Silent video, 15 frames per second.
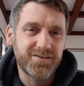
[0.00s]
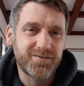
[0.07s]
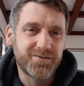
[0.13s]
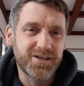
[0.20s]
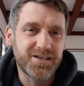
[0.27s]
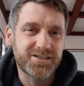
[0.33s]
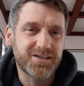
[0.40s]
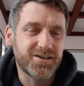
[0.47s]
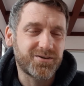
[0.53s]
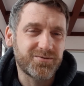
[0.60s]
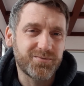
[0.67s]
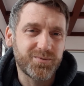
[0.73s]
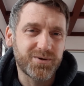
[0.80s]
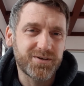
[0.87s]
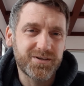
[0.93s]
things that
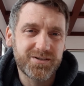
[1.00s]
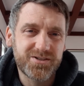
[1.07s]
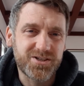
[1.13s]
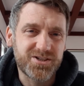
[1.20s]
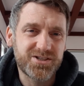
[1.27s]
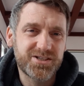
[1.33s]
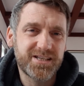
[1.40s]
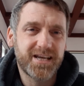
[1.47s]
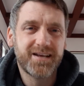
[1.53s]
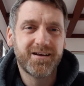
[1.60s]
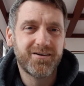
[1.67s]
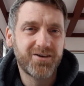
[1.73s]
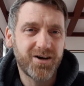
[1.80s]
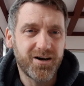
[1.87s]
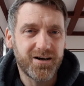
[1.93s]
sustain
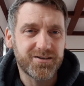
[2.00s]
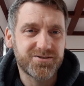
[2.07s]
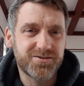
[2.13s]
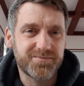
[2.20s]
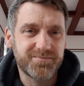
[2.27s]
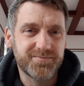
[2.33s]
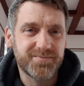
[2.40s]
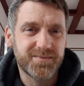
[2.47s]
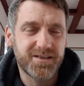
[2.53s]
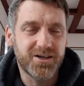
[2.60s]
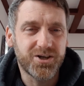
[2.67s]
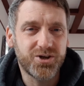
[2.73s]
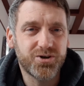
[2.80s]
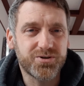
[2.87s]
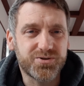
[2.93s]
our hearts,
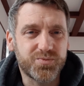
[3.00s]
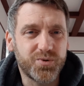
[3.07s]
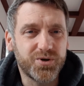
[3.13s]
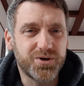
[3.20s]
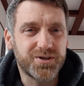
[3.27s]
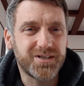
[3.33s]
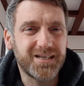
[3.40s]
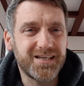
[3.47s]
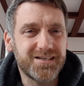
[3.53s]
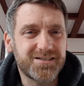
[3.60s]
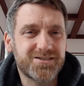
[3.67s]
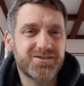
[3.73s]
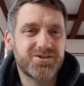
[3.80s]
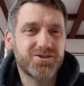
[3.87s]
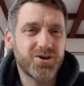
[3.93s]
that God's word is
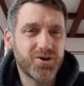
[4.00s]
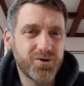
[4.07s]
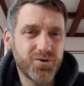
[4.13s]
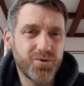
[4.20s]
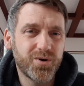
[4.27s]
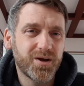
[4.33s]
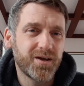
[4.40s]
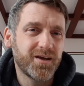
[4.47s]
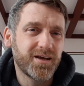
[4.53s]
so